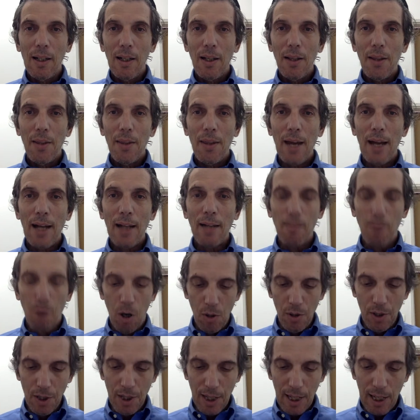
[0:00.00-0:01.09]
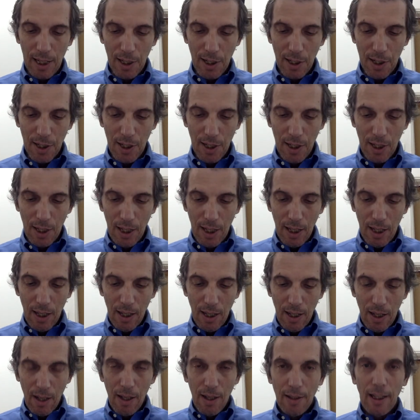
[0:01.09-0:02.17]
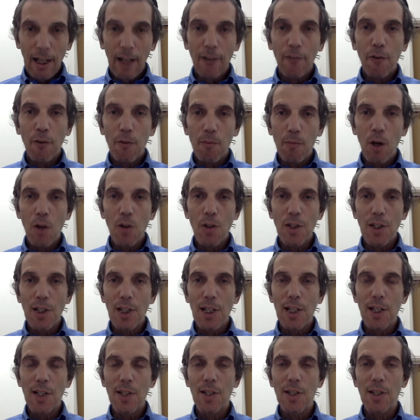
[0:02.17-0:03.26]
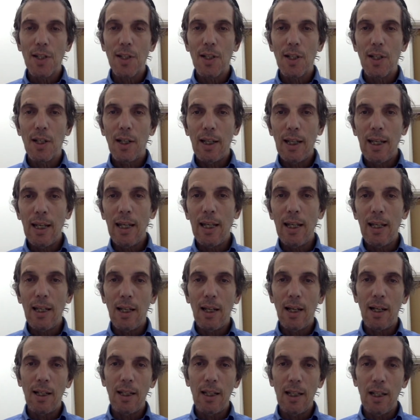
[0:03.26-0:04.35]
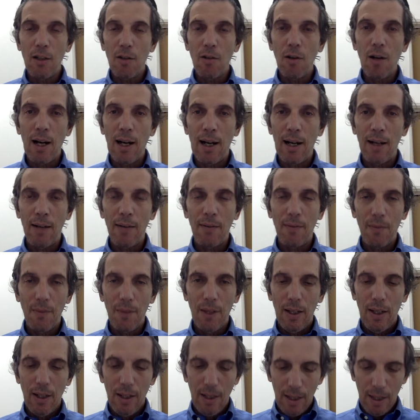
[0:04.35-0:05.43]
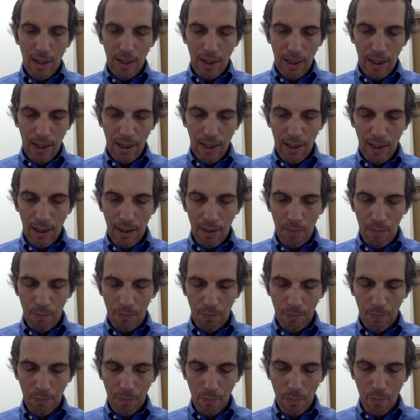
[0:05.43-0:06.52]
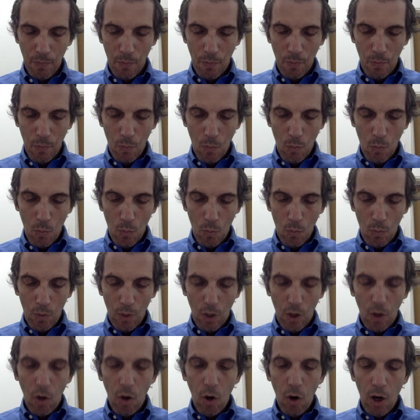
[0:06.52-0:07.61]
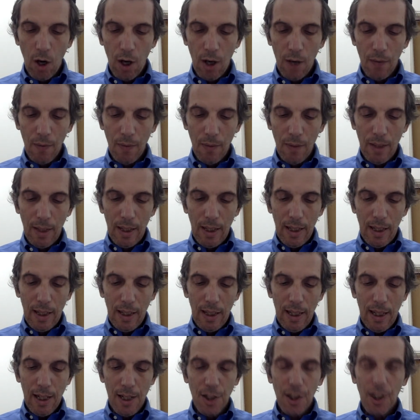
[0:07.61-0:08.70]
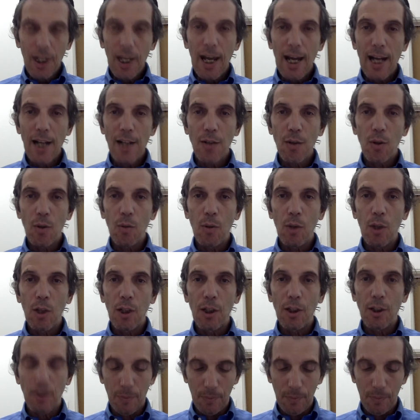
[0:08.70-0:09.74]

that Moses, that for Moses, Ira, uh, um, or is a casual word.